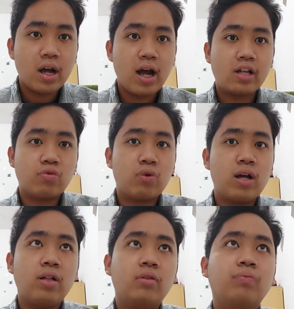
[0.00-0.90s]
as
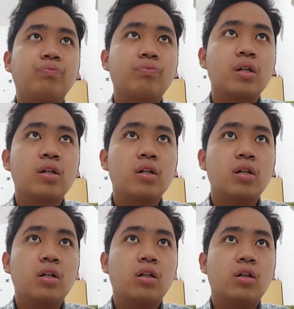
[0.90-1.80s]
well
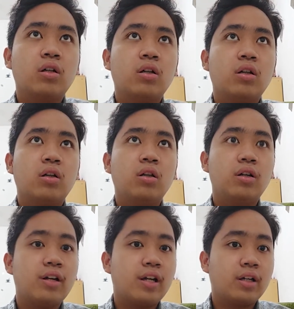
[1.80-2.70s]

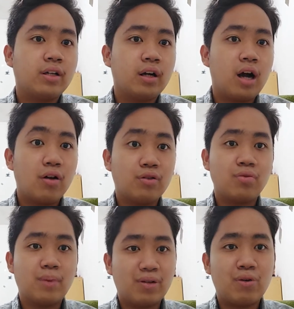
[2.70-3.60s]
learning how to
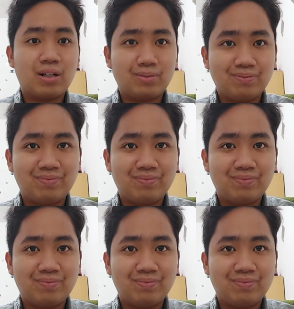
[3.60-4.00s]
make one.